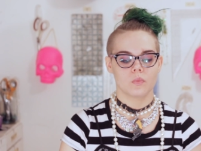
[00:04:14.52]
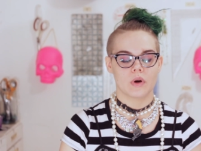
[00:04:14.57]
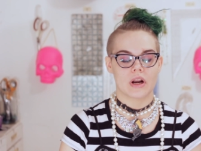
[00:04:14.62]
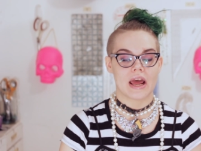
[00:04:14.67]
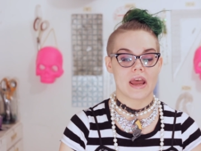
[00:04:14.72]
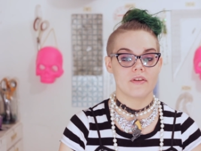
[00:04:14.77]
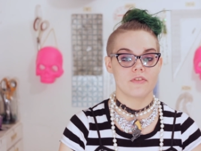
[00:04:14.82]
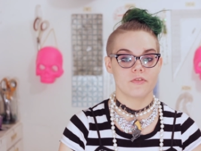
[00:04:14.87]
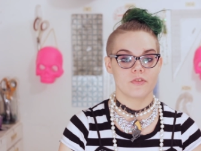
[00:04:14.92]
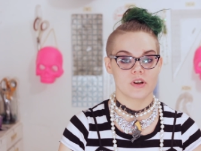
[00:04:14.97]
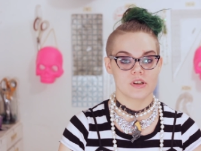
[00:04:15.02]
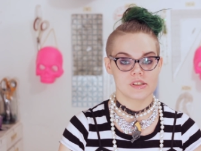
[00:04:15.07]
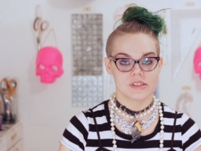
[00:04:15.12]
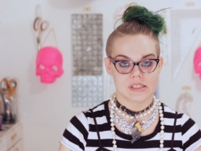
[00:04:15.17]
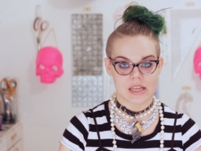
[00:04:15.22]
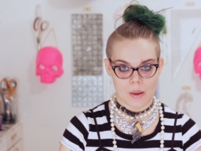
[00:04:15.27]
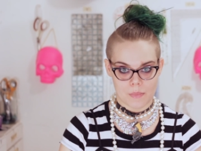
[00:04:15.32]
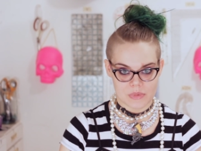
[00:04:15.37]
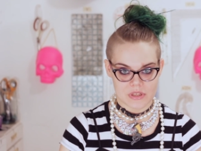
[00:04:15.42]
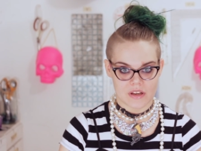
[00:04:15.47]
When I first
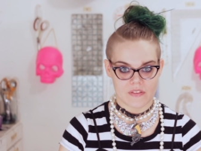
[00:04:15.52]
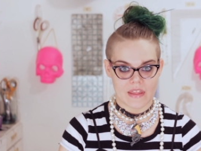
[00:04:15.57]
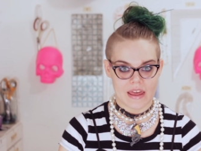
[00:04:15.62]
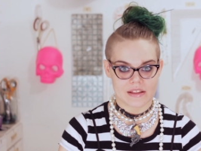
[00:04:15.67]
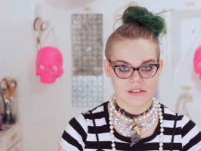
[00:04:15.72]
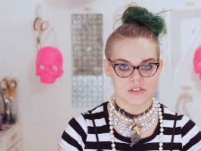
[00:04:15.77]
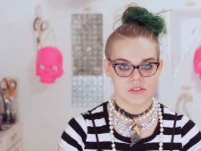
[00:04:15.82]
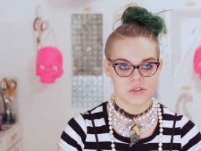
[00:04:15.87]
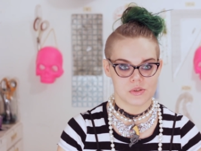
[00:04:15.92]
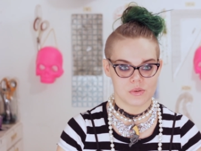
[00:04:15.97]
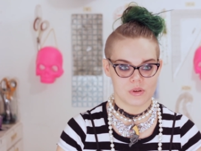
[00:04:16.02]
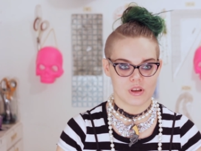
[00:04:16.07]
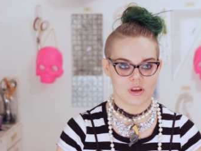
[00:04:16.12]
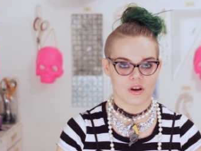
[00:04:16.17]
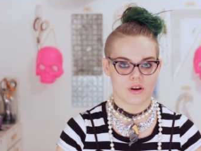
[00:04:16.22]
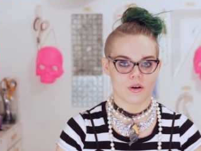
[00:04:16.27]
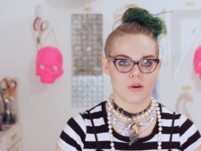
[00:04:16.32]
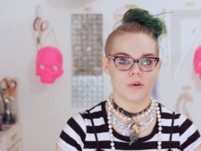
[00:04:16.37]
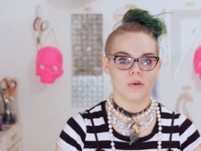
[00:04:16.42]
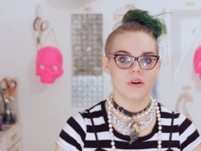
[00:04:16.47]
stepped in that
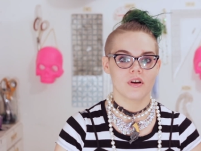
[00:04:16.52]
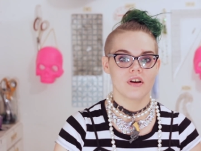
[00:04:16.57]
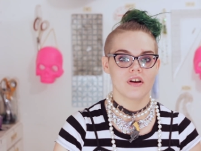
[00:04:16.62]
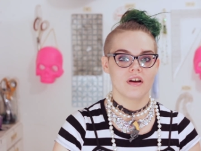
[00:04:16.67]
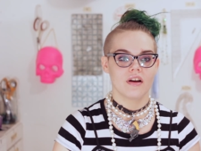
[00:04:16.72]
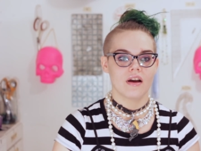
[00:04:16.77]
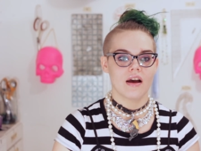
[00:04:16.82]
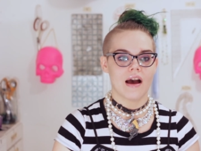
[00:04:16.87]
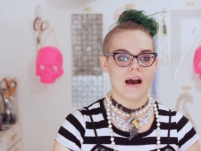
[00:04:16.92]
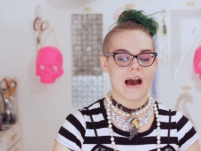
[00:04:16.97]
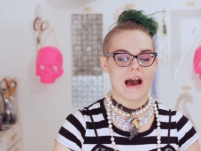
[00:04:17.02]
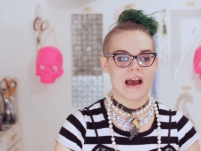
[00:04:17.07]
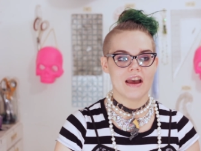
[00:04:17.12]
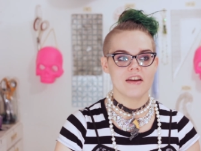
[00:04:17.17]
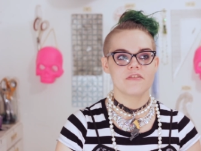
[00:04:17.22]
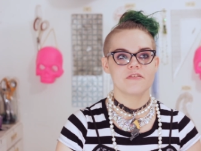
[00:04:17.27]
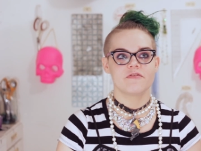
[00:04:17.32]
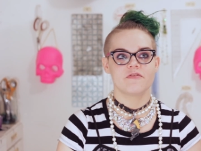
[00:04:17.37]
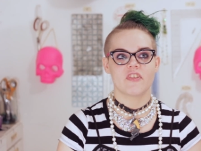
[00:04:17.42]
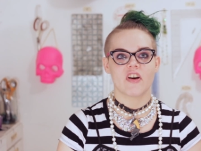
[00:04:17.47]
studio,
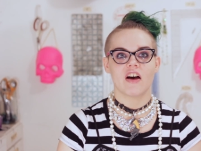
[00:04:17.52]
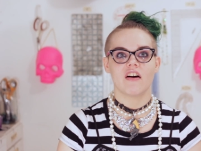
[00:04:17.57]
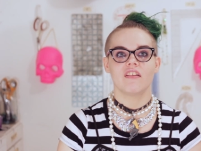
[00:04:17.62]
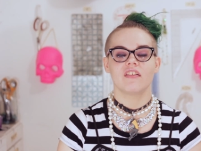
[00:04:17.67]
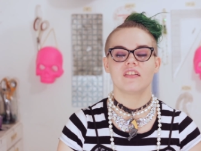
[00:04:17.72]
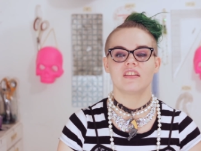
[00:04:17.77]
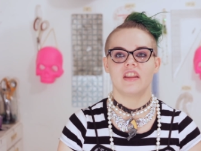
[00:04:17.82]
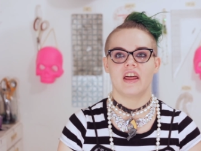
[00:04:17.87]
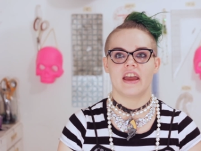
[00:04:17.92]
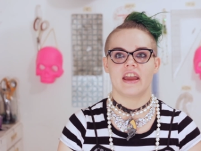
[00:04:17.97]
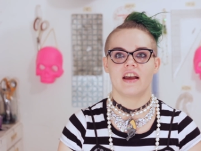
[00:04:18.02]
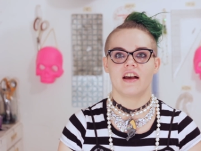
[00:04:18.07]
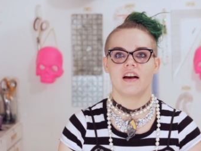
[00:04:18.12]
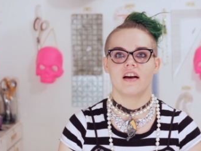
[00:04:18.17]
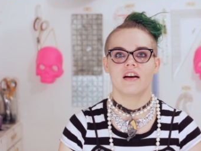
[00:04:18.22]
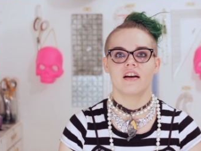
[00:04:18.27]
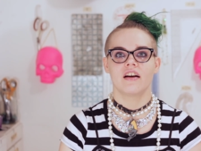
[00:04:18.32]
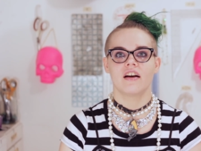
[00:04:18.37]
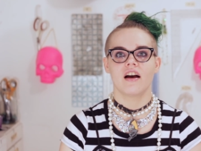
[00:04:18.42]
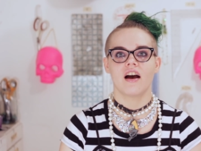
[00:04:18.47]
I felt like
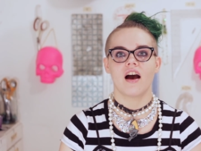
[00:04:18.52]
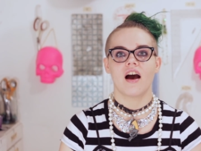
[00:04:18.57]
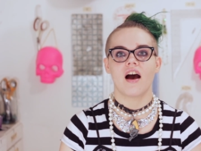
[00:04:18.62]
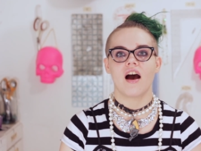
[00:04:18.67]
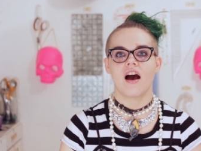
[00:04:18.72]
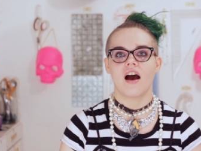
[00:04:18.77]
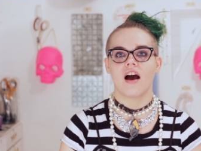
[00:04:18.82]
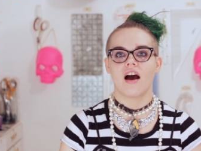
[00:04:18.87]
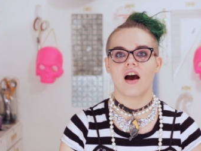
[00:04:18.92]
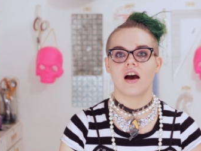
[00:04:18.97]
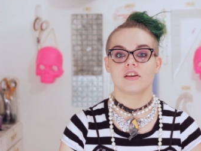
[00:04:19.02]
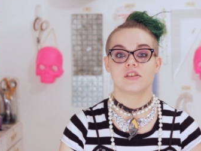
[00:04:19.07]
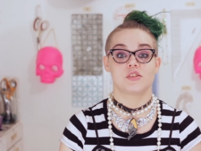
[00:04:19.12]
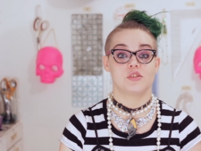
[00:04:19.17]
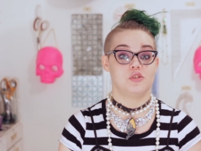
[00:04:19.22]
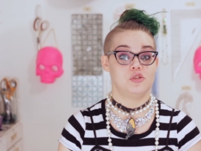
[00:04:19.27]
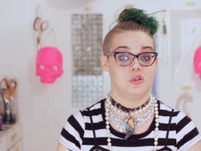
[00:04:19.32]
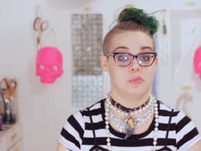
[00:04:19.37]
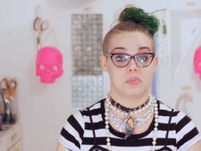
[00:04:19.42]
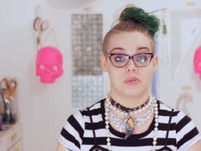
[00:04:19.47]
a
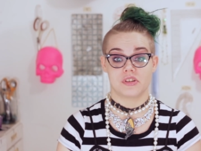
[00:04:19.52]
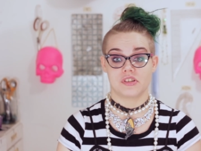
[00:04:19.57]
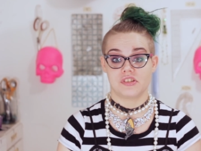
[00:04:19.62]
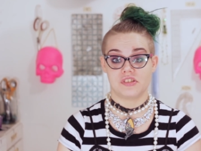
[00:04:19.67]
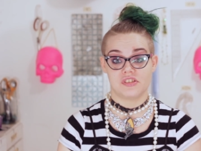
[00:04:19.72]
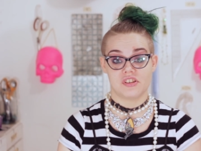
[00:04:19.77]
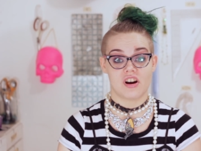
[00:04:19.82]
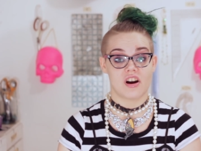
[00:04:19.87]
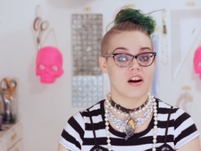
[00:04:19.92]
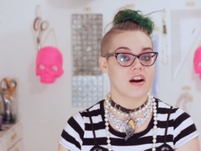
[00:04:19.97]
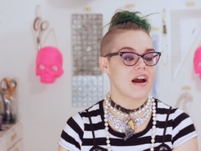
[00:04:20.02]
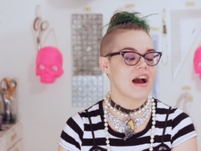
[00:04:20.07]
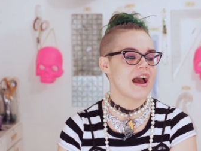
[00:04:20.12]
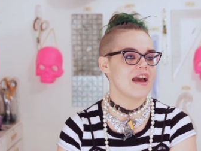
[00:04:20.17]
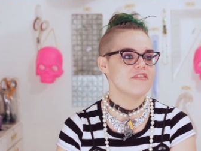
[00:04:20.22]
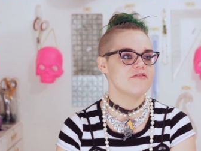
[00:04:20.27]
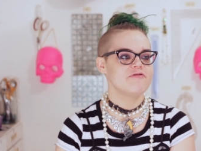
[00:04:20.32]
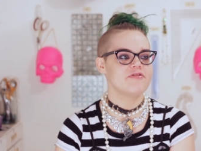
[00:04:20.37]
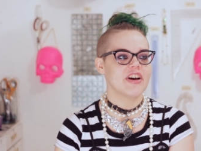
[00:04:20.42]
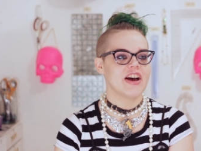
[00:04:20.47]
superstar.
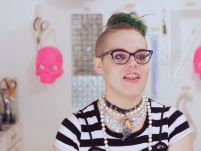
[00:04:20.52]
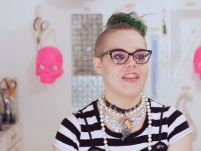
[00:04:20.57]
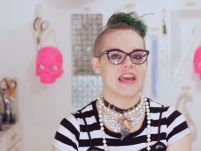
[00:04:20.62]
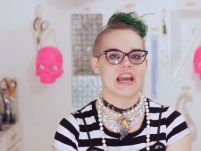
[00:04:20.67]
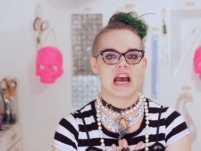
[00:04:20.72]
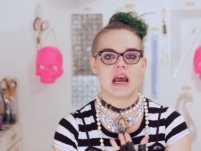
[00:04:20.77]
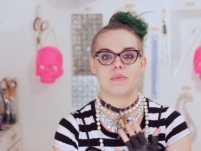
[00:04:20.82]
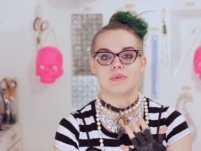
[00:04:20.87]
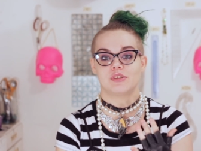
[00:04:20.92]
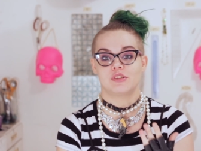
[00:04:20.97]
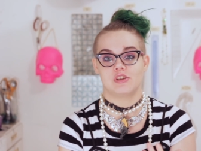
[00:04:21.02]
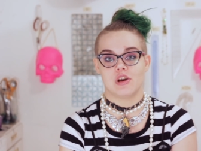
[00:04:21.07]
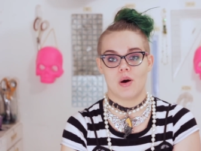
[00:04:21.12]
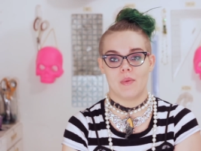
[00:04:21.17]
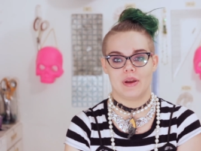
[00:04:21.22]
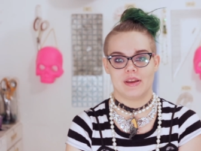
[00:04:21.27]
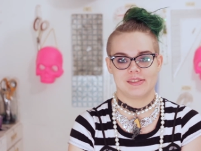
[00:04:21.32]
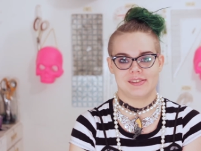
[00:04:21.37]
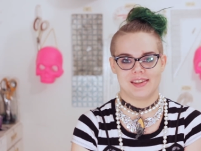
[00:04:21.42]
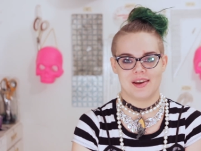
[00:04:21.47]
I felt like I was going